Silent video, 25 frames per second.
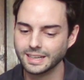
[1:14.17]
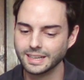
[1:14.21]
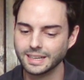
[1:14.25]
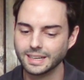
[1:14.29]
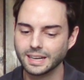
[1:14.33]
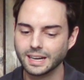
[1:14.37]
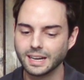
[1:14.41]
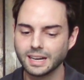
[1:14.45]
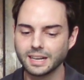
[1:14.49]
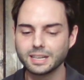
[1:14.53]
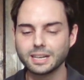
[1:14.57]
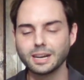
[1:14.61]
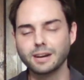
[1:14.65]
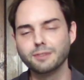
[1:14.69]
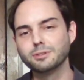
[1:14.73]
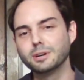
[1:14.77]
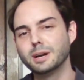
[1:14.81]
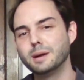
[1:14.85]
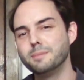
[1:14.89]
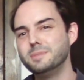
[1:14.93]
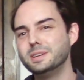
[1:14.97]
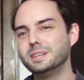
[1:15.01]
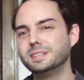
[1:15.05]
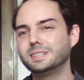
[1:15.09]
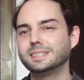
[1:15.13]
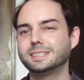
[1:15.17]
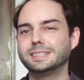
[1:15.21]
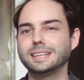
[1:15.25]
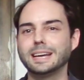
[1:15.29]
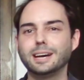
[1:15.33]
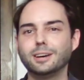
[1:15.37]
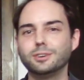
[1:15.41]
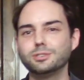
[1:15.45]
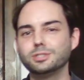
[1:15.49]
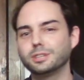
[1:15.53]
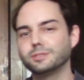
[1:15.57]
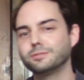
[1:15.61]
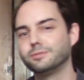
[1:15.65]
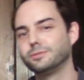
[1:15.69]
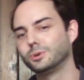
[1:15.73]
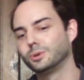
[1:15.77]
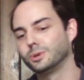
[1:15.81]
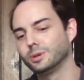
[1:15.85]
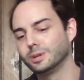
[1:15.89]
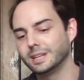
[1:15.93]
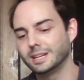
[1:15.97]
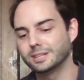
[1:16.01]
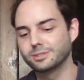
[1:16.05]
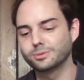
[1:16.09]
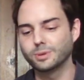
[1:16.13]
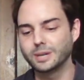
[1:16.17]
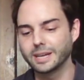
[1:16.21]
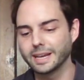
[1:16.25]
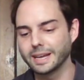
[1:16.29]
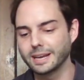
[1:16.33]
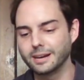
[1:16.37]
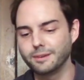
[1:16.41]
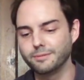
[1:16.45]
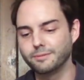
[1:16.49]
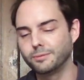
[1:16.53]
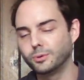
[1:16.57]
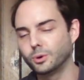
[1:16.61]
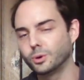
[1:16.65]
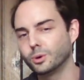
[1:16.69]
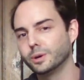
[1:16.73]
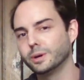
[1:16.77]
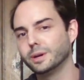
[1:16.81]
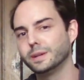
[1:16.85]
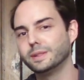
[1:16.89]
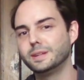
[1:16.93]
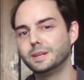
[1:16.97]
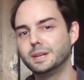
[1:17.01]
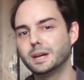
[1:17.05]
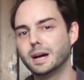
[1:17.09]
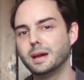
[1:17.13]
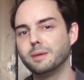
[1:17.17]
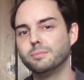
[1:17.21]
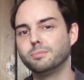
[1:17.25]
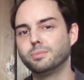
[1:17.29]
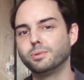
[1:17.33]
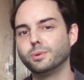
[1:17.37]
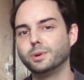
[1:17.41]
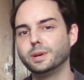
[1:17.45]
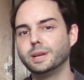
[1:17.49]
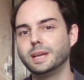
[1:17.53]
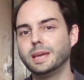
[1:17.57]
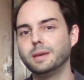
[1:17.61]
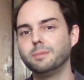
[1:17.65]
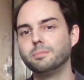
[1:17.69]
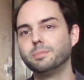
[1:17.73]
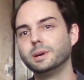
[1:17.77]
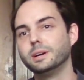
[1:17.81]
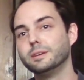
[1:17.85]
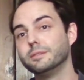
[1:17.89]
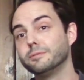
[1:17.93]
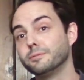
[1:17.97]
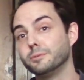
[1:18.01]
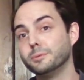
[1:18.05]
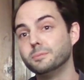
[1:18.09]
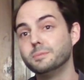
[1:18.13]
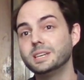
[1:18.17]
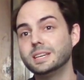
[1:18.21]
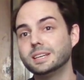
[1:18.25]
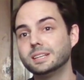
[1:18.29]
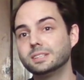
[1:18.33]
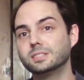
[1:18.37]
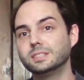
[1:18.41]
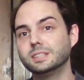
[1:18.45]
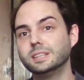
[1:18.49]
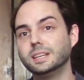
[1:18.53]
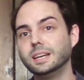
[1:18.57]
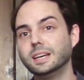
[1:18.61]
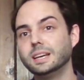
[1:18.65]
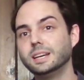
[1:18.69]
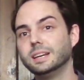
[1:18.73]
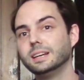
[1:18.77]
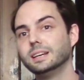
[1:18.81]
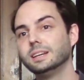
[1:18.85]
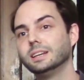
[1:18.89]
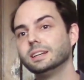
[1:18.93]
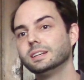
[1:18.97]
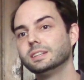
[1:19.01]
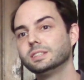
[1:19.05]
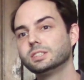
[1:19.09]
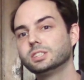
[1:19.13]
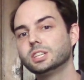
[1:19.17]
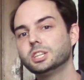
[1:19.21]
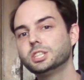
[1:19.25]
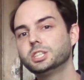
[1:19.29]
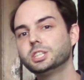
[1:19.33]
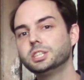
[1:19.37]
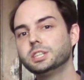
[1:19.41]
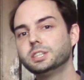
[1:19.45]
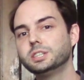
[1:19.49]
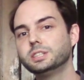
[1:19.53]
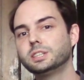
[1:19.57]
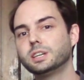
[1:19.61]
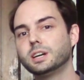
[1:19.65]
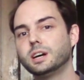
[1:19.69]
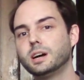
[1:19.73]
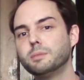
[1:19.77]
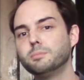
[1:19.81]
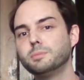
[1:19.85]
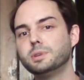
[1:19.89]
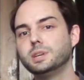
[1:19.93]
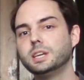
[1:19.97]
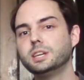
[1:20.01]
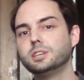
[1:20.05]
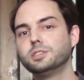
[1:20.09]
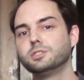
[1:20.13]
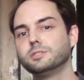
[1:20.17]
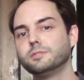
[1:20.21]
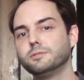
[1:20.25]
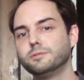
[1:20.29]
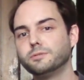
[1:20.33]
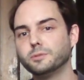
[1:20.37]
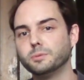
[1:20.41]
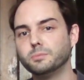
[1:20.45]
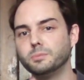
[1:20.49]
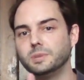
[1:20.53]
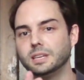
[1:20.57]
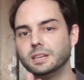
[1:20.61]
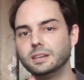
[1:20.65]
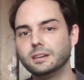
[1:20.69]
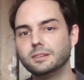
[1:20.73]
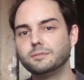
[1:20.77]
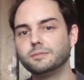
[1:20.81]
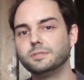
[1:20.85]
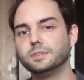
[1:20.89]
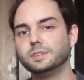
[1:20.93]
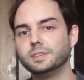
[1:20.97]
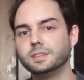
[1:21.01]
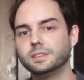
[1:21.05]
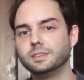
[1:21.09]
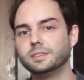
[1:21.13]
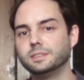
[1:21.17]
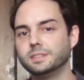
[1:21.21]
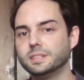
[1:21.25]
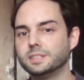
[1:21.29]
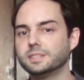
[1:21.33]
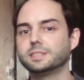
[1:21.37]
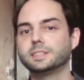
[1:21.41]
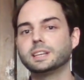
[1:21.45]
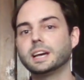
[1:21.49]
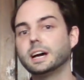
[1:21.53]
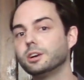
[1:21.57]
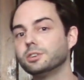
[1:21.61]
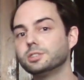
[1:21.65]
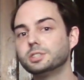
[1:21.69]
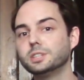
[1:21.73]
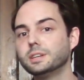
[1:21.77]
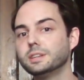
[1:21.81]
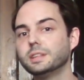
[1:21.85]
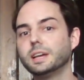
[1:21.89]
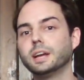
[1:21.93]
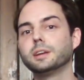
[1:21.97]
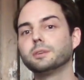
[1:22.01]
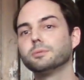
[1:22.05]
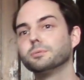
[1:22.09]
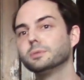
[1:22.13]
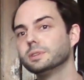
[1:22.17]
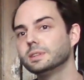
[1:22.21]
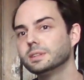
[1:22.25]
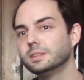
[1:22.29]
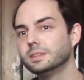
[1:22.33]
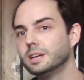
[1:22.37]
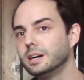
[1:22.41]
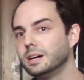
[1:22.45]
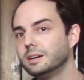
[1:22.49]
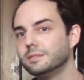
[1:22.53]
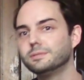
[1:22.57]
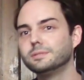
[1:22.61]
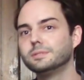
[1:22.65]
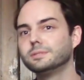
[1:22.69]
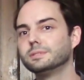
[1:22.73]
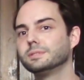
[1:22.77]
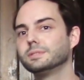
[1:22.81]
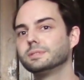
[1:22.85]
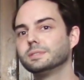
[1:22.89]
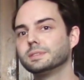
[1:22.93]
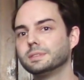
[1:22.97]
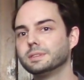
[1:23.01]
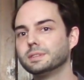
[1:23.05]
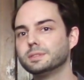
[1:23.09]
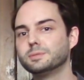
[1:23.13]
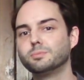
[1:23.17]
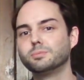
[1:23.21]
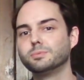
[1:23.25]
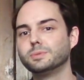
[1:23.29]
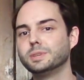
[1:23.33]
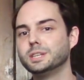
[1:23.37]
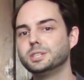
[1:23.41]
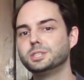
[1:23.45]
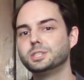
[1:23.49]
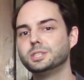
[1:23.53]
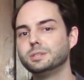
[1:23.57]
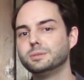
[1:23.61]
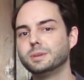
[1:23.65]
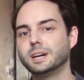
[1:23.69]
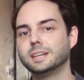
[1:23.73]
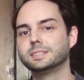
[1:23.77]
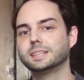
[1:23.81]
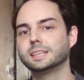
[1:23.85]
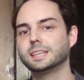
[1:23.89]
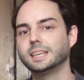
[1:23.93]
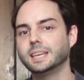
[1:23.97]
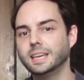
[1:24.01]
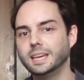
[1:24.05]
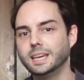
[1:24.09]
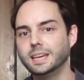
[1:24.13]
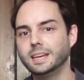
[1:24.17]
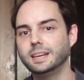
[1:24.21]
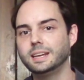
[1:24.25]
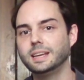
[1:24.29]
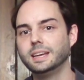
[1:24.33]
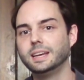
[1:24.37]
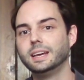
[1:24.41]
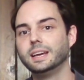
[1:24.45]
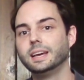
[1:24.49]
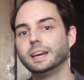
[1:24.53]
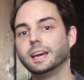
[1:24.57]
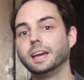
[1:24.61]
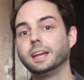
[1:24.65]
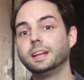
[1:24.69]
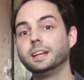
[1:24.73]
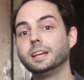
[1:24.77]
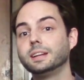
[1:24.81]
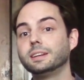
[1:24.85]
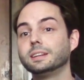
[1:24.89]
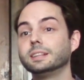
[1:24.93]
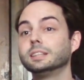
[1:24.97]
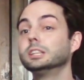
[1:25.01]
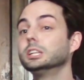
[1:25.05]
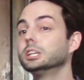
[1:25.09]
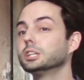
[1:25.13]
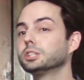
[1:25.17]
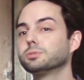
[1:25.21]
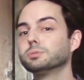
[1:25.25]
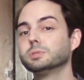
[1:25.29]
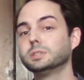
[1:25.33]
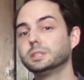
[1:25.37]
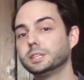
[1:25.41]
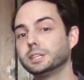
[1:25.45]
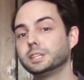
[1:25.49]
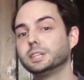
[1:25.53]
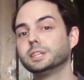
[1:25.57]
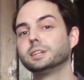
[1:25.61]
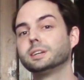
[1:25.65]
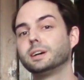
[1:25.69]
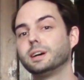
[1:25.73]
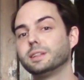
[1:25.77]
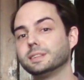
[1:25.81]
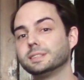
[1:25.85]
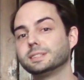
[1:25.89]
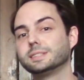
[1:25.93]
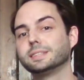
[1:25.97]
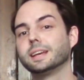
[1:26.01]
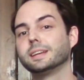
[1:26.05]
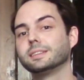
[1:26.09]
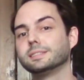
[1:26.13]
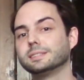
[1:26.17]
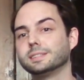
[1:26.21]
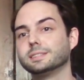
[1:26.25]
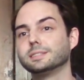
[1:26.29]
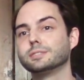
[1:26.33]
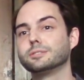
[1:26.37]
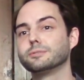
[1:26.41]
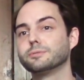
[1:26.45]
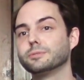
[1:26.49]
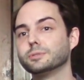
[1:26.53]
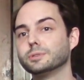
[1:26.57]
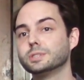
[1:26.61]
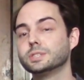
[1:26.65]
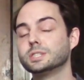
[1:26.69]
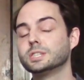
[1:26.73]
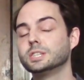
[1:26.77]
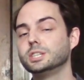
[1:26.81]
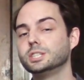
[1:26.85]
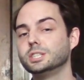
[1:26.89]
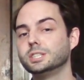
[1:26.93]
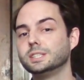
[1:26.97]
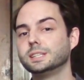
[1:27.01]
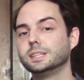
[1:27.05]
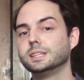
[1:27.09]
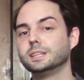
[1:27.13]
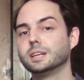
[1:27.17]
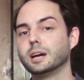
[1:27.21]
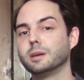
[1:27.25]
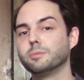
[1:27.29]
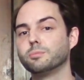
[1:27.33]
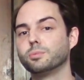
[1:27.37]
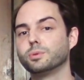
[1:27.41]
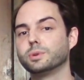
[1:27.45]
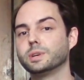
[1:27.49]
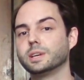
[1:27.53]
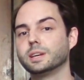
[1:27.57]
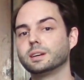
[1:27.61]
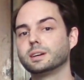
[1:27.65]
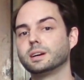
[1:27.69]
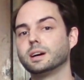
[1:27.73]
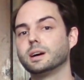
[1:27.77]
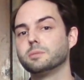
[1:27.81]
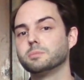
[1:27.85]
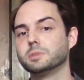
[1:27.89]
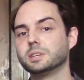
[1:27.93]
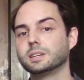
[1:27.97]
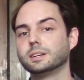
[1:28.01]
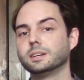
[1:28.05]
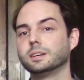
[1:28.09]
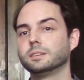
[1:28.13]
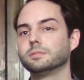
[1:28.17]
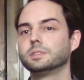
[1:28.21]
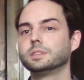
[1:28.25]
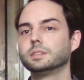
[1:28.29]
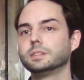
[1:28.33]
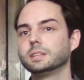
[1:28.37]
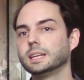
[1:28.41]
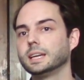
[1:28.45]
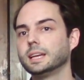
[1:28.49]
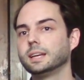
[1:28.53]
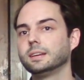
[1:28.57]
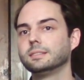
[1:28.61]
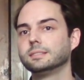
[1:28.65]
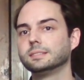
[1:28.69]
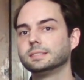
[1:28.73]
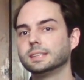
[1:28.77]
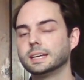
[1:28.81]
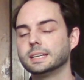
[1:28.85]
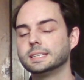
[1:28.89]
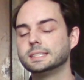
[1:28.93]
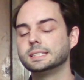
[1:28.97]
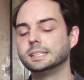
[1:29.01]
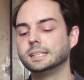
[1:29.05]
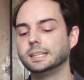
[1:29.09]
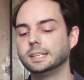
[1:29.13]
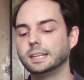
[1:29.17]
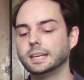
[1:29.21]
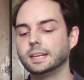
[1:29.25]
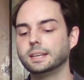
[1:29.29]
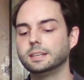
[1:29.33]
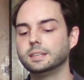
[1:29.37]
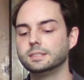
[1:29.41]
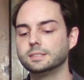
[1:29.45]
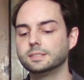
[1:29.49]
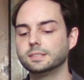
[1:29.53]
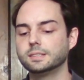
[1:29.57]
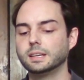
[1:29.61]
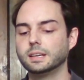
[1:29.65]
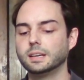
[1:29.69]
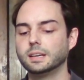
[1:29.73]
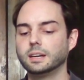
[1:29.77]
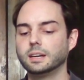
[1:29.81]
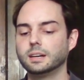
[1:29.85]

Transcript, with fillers: a cover I'm nostalgic for. That's why I got 4 in the 9.8. But for me, it's such a good combination for me of nostalgia that I really loved this issue as a kid, and then it looks really good on the census for a CGC 9.8 comic of the late 1980s.